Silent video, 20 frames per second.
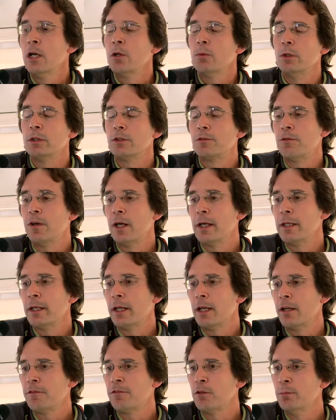was fined
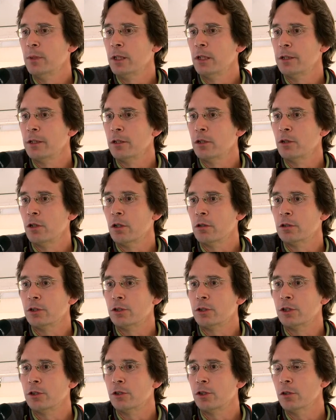
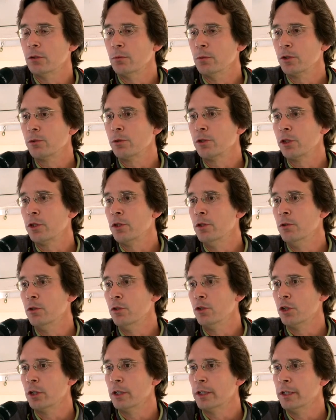$500,000 this year, which was a
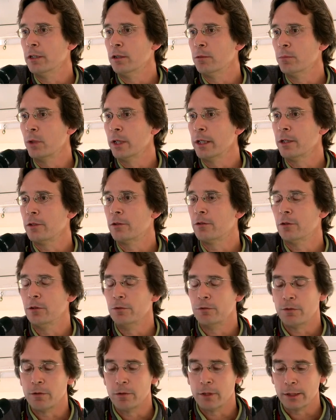huge legal breakthrough
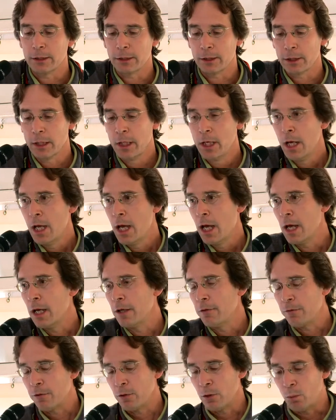for us
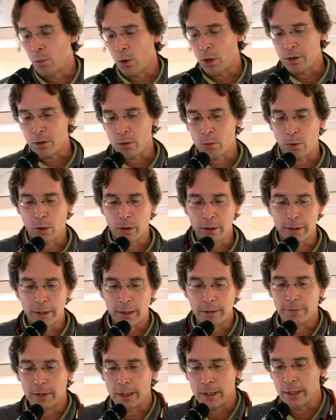and for the water
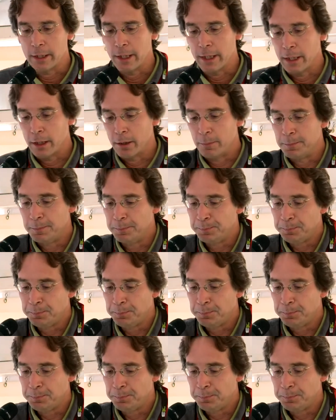quality of the canal.